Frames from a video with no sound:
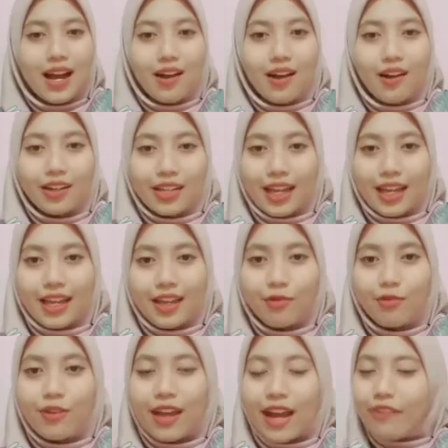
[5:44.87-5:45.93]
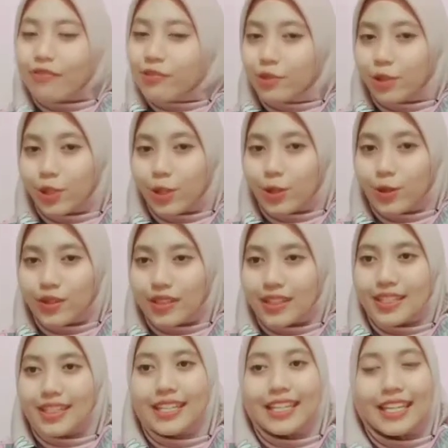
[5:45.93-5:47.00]
Okay, we have to know the
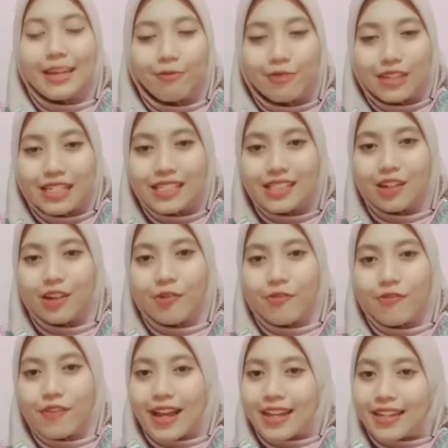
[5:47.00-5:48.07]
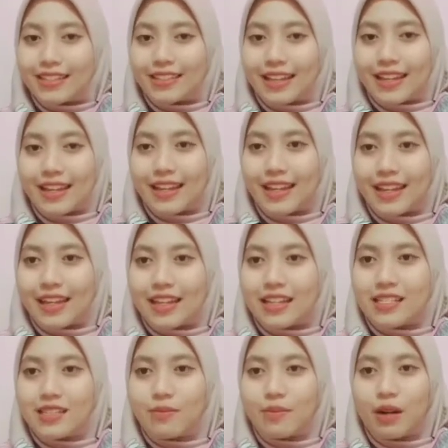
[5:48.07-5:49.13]
keywords of understanding
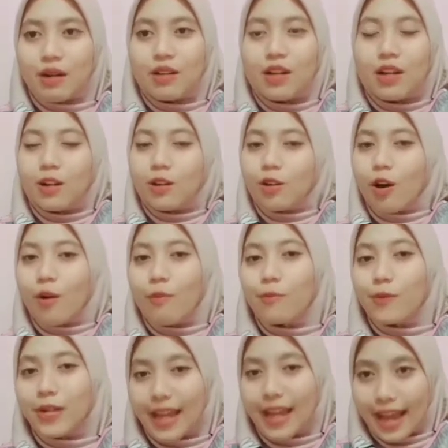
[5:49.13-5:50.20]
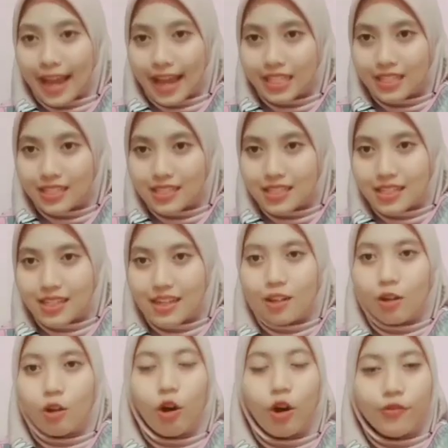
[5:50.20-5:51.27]
is about comprehends,
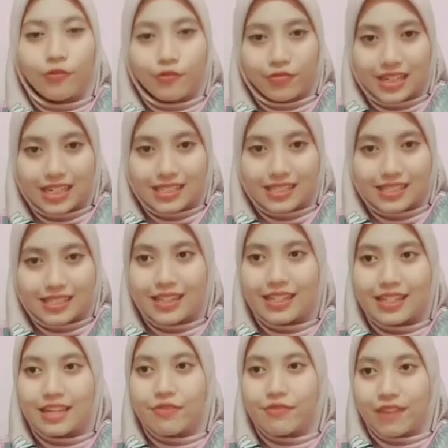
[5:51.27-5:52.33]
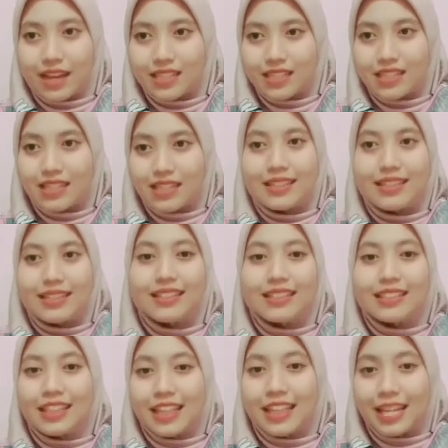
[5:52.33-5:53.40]
converts, defense,
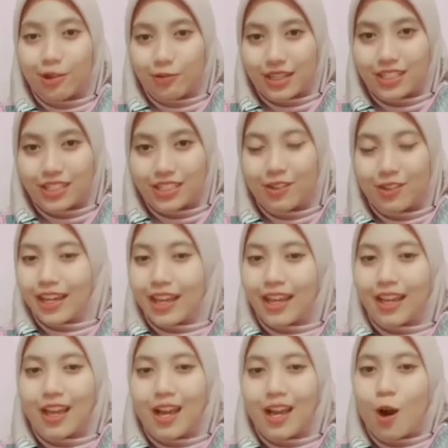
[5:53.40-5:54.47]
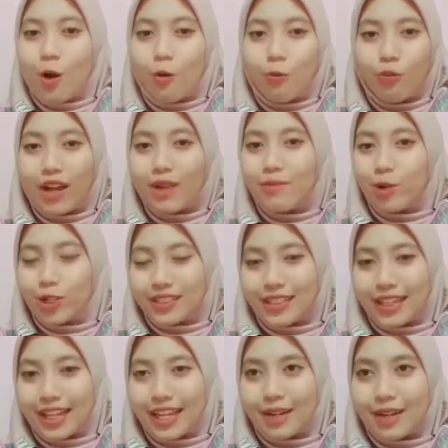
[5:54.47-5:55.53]
distinguish. Okay, one more
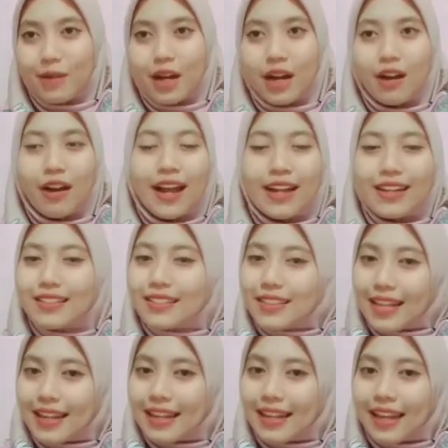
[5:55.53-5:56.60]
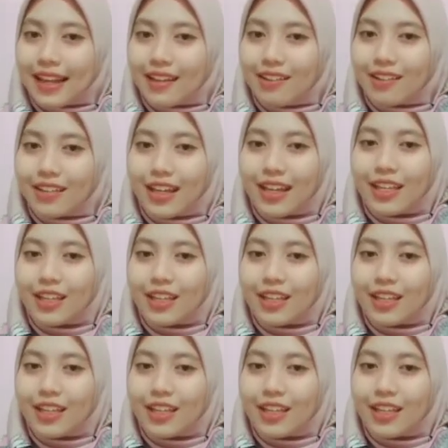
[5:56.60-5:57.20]
thing about understanding. Okay,